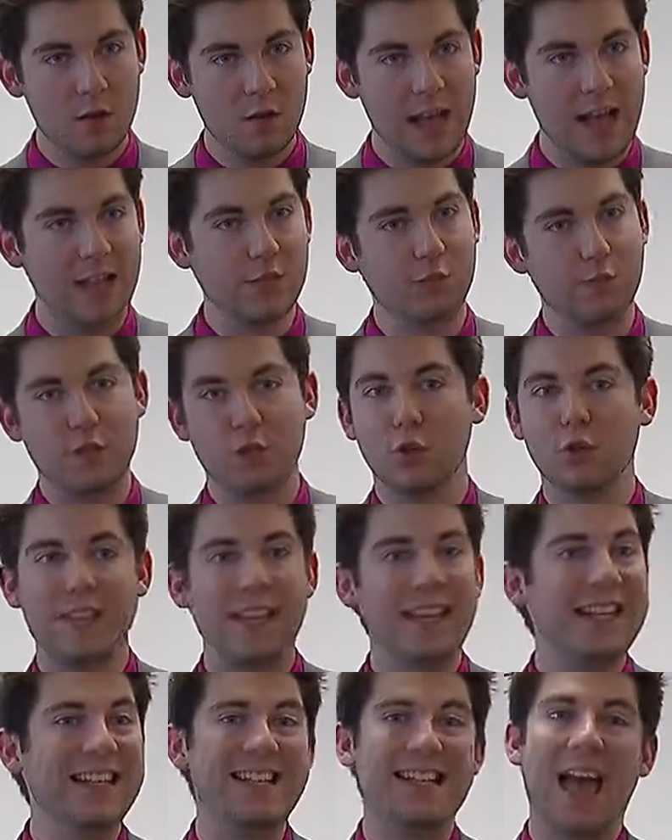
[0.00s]
As a result,
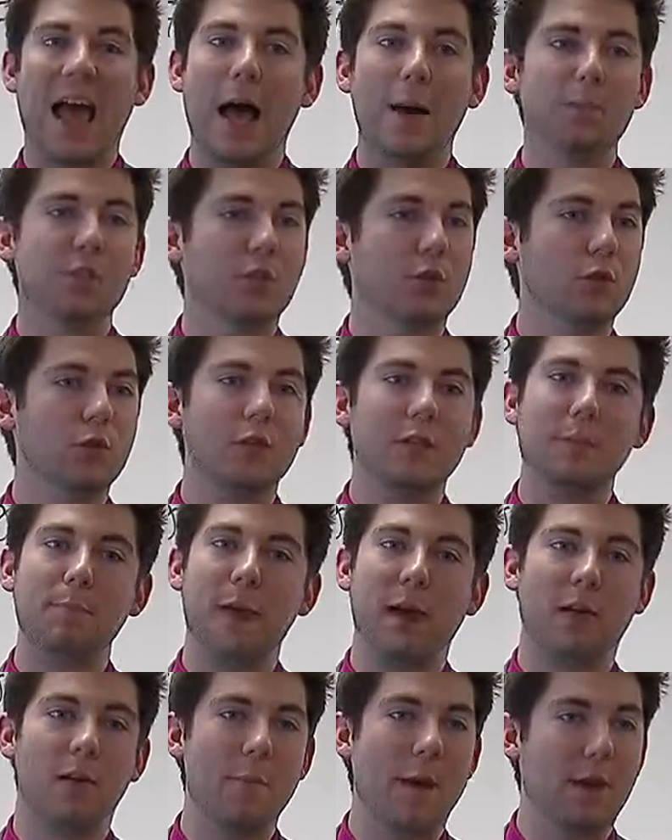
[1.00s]
it is absolutely
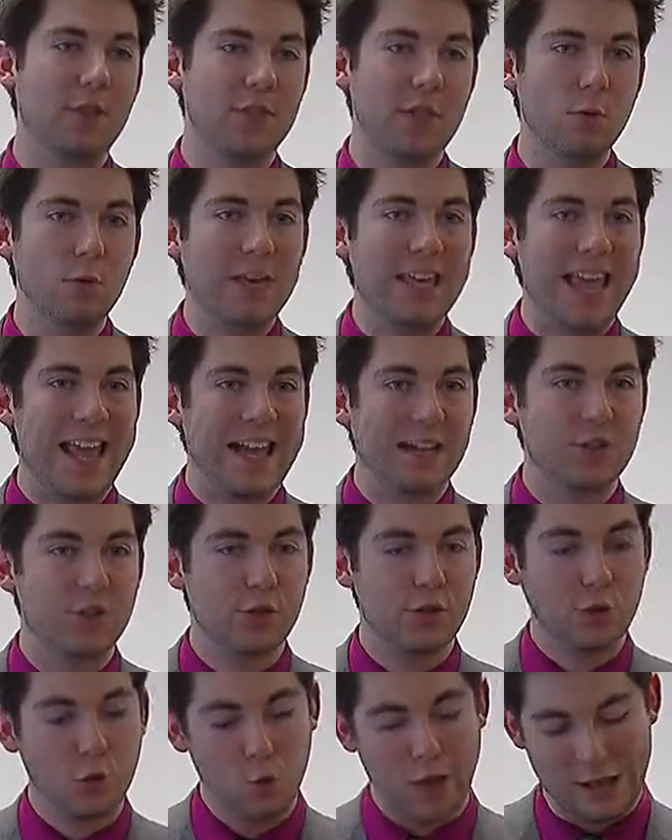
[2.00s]
paramount that we answer
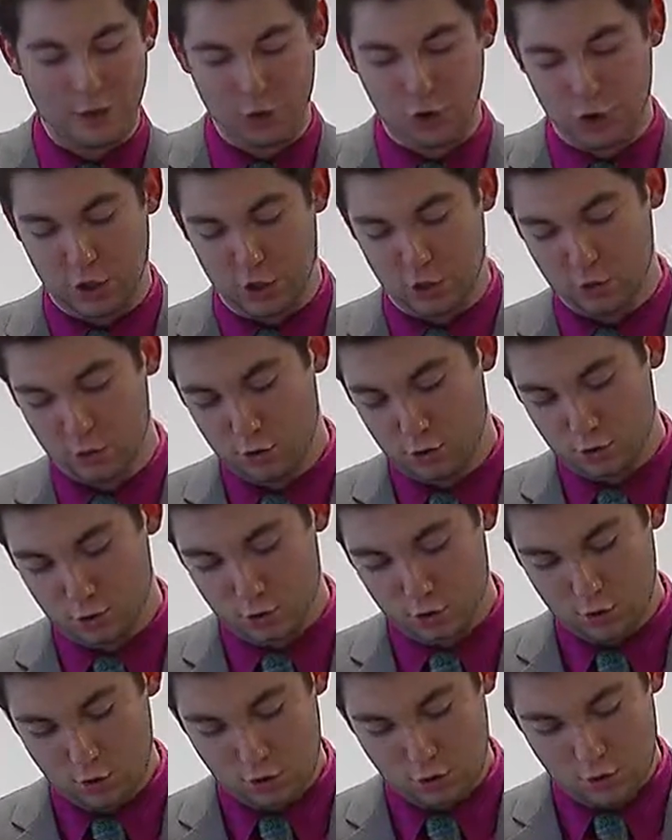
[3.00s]
the question:
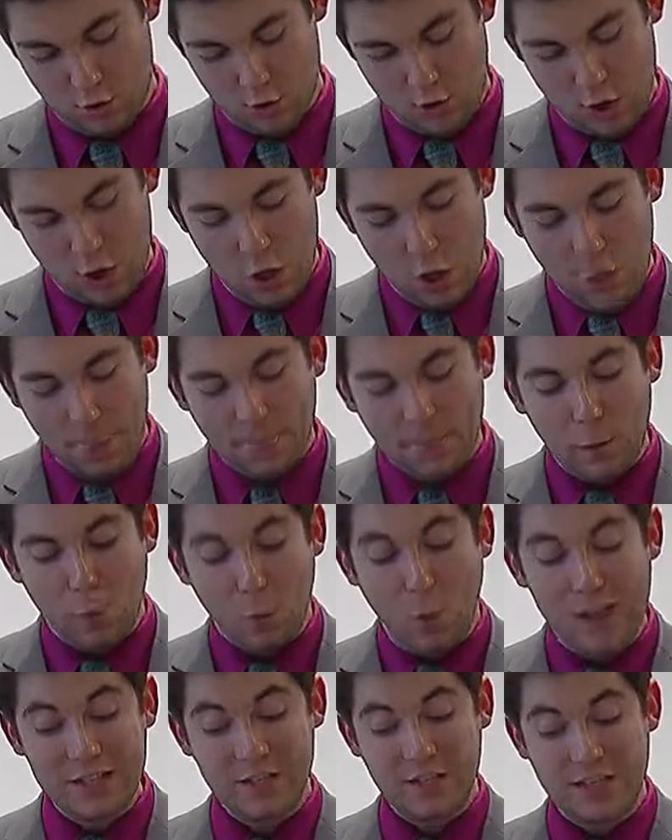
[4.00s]

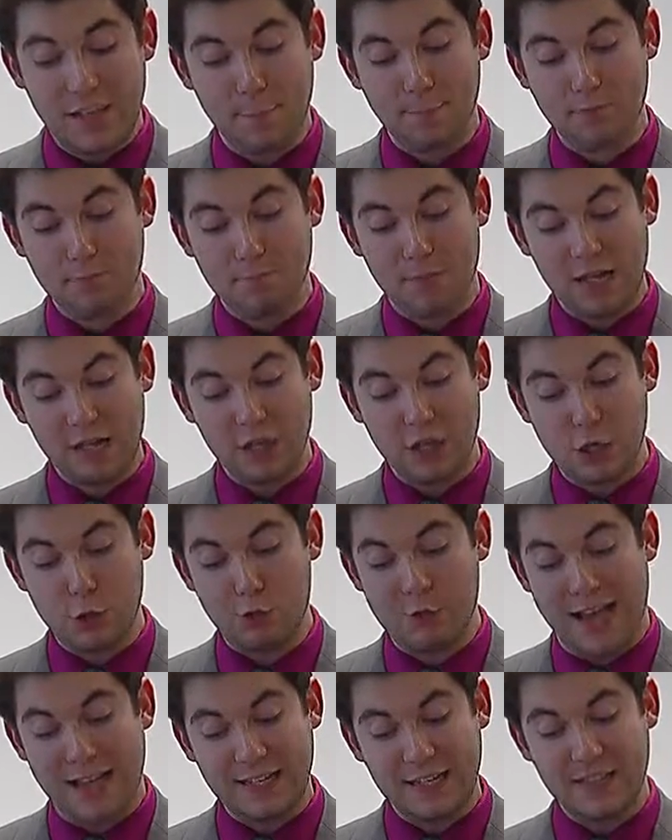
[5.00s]
what steps must the
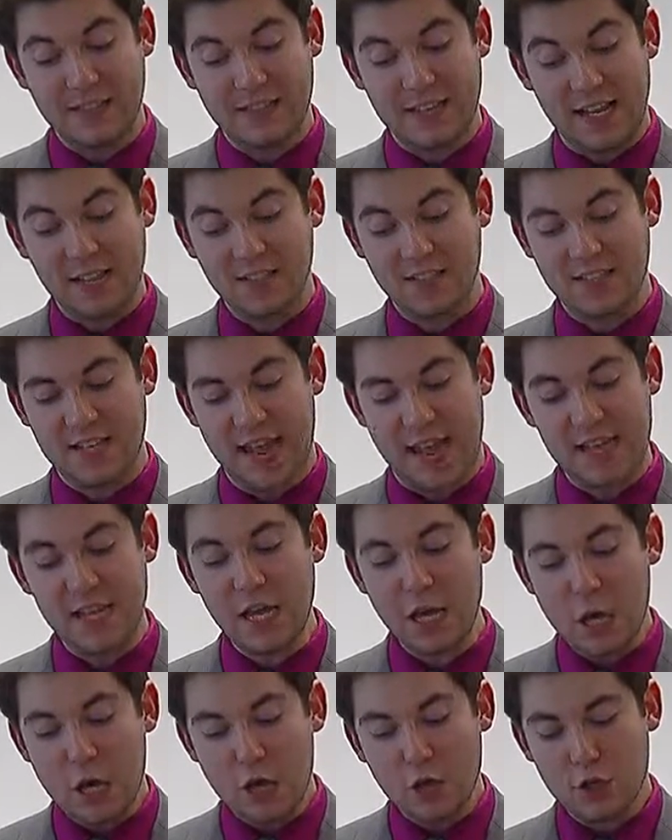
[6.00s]
United States
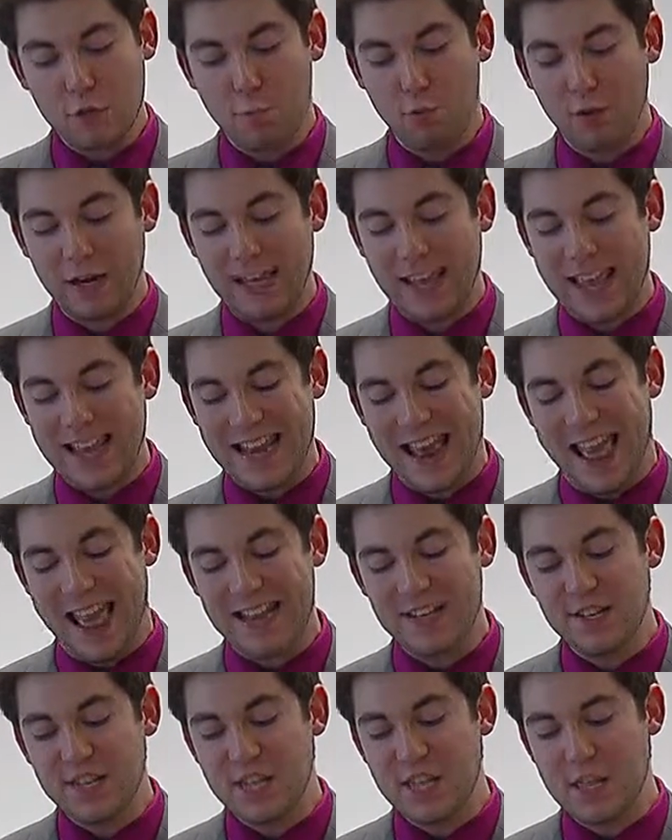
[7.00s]
take to bring an
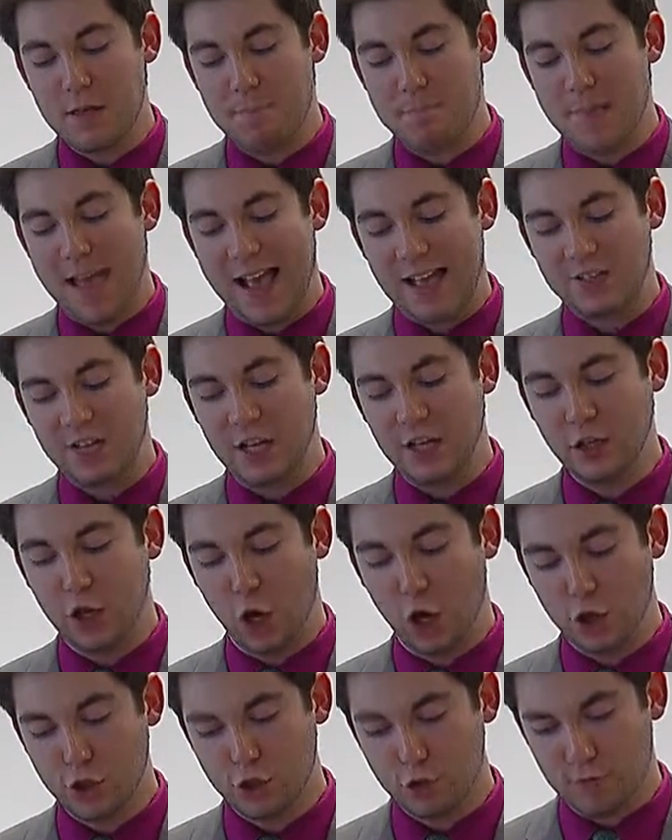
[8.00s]
end to the mass
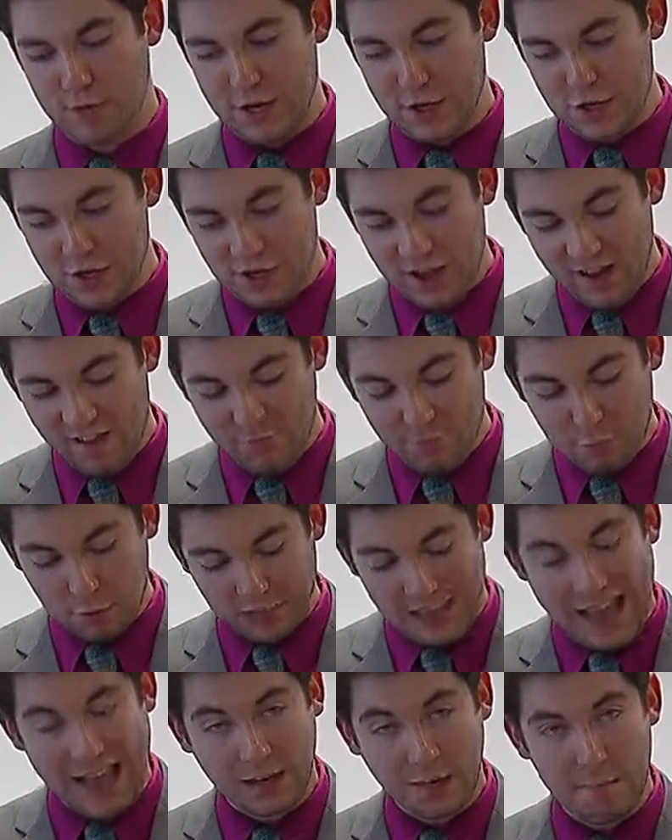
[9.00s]
incarceration of
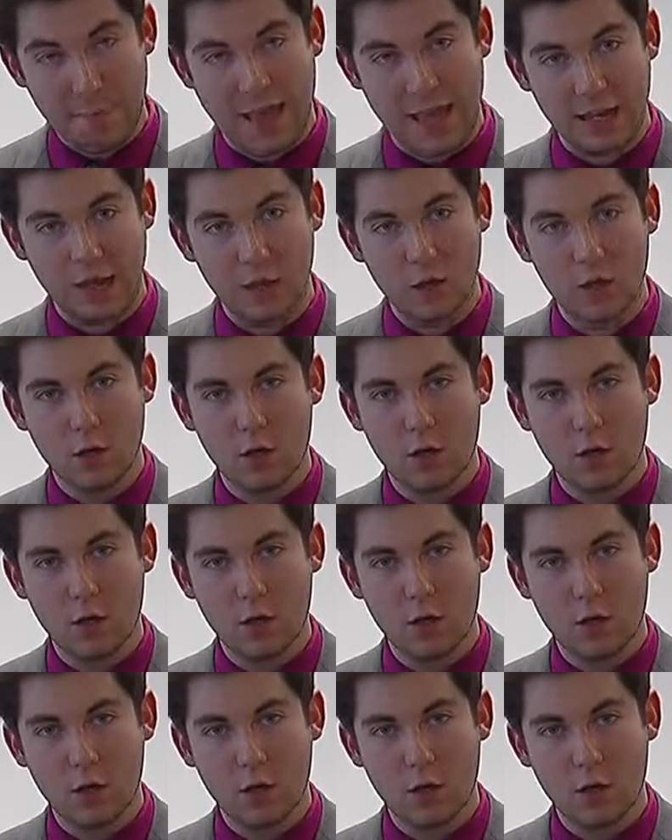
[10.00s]
black men?